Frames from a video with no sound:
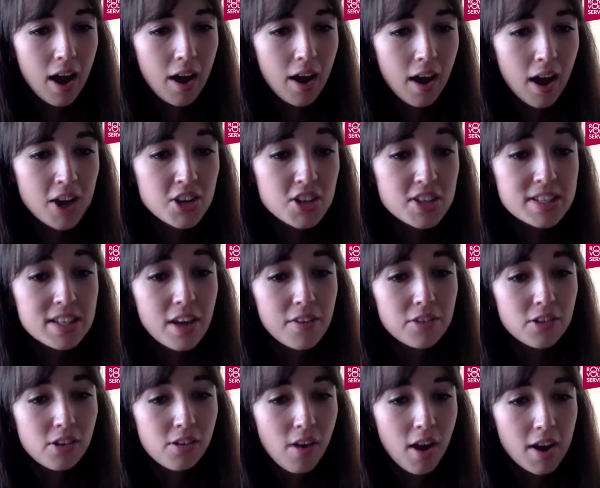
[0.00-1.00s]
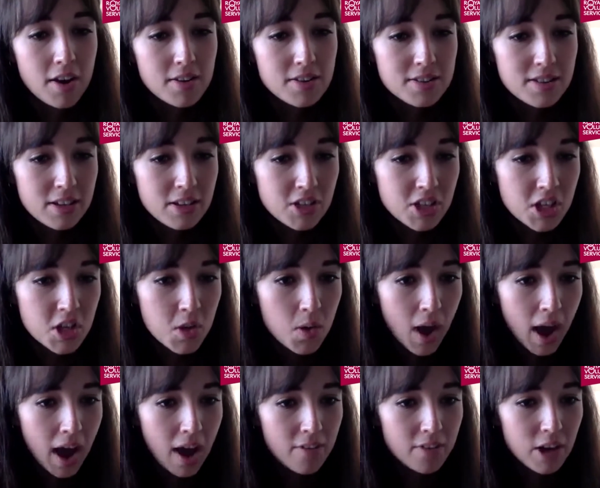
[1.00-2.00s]
I just love crows. Do you
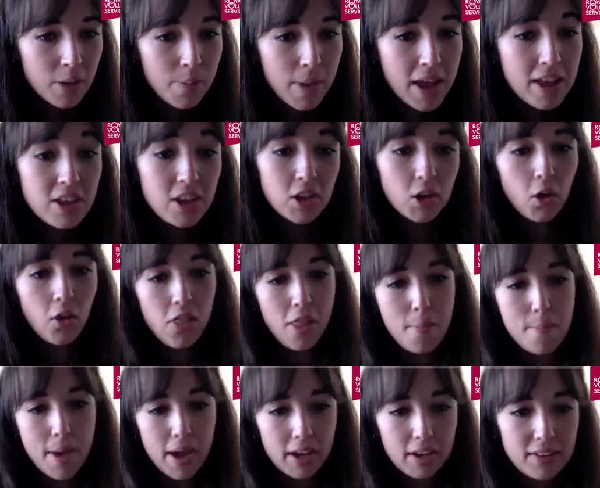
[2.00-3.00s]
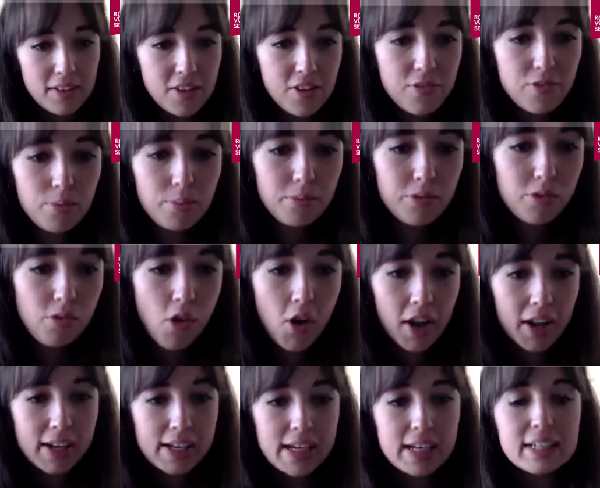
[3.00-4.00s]
have an opinion on them, Megan? This is from
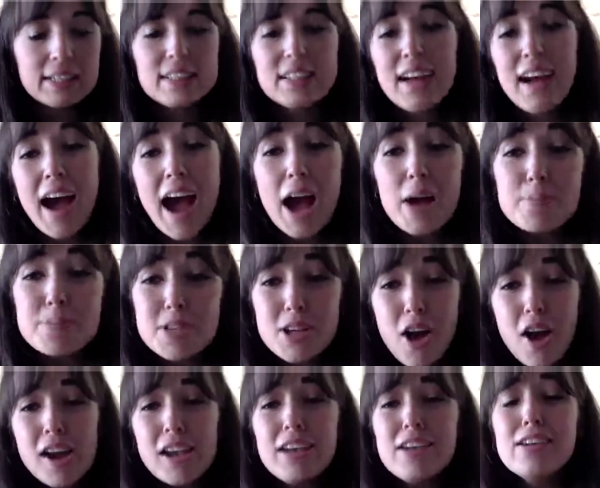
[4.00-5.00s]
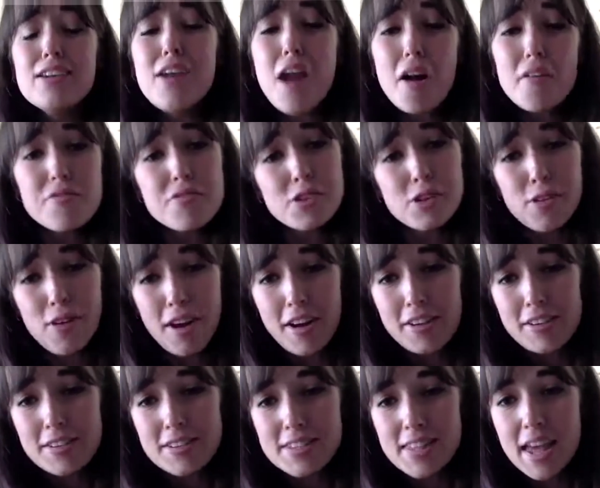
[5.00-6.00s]
Veronica. Absolutely, I love
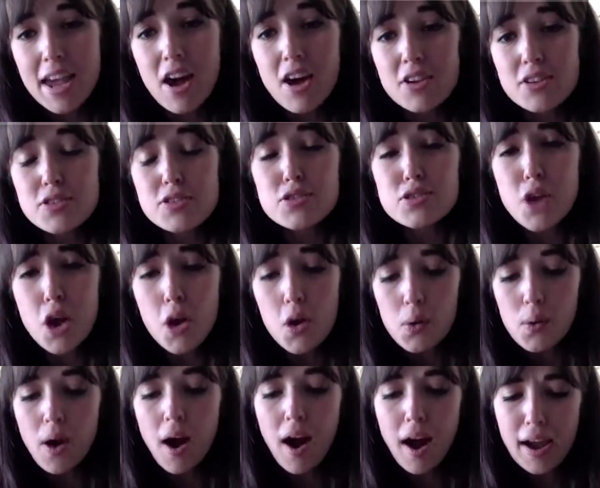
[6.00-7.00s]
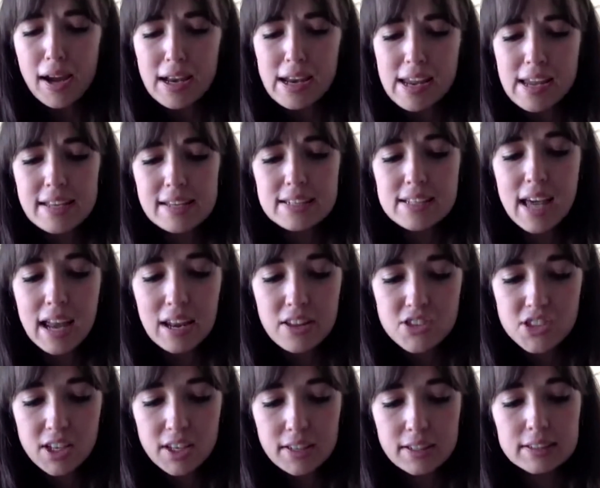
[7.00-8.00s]
crows. They are so highly
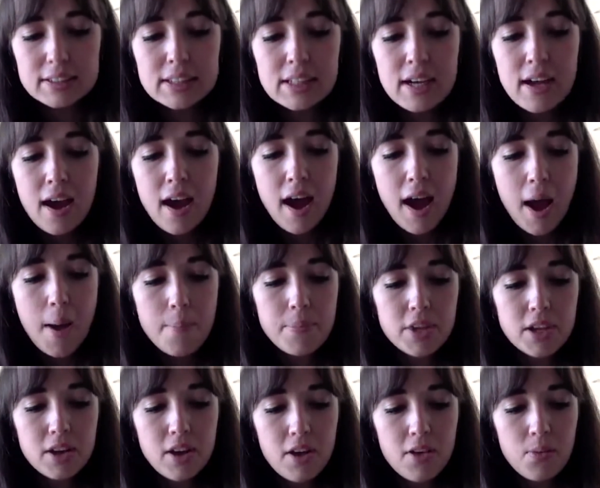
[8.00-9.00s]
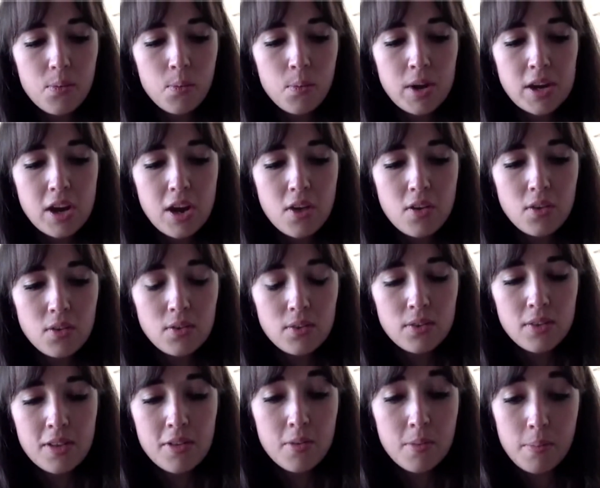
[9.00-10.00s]
intelligent. You know, we know
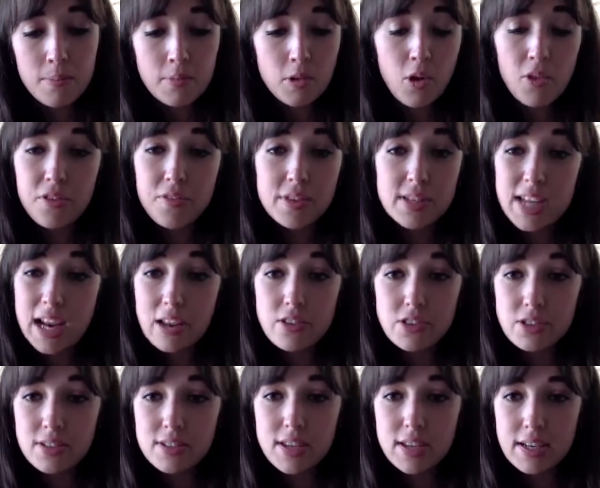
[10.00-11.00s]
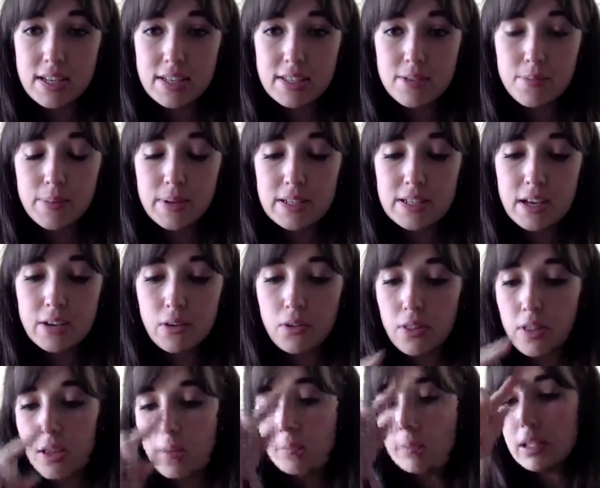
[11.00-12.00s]
that lots of intelligent studies have been done on
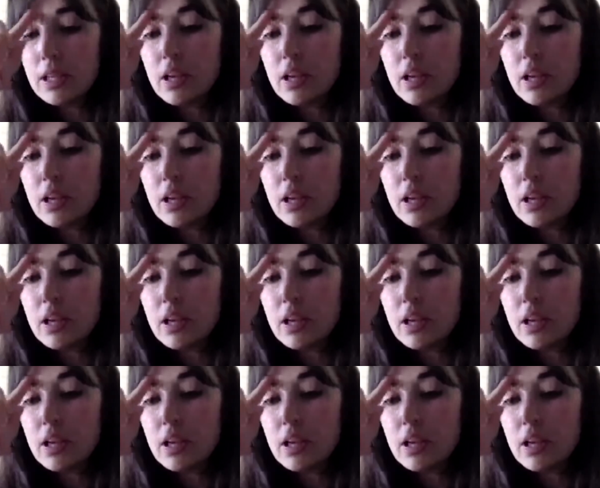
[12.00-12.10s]
them.